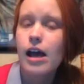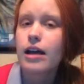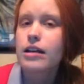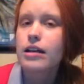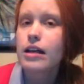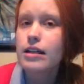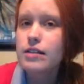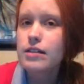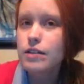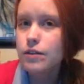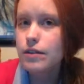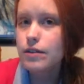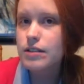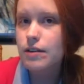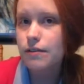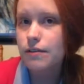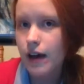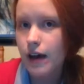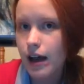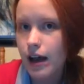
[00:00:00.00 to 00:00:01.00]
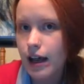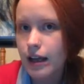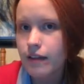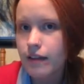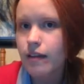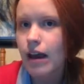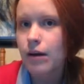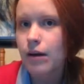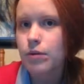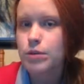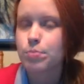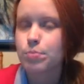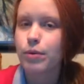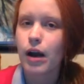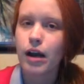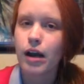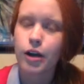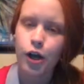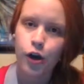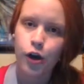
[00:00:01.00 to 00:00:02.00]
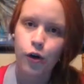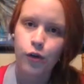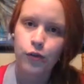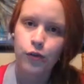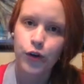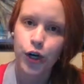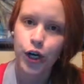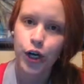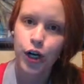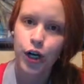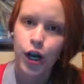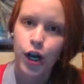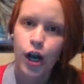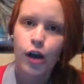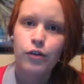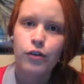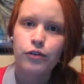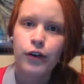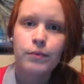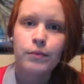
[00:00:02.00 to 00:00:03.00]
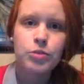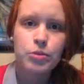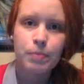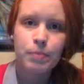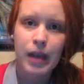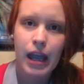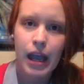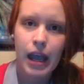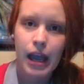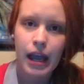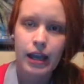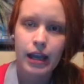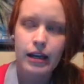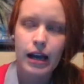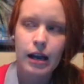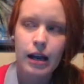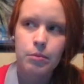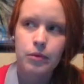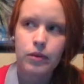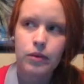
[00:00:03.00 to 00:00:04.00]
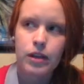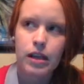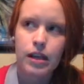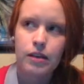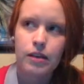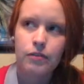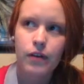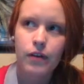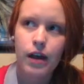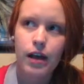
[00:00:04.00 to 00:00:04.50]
Kudzu is a vine that was brought over from Japan, I believe,